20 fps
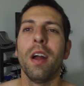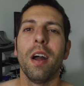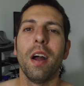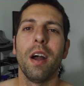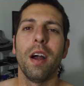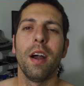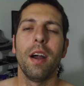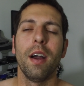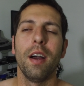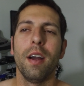
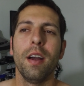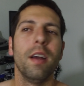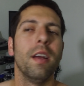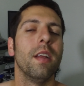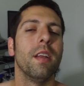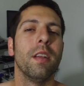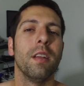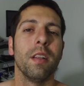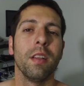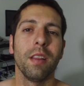A
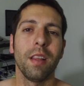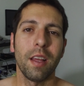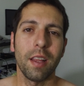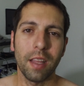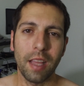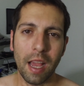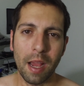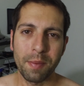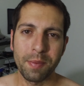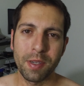lot of
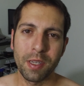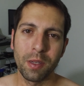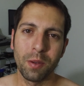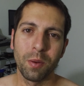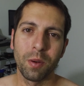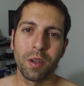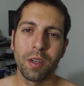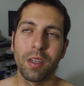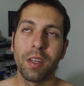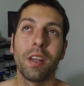captioning
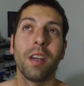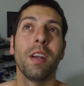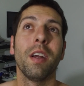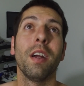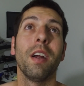work.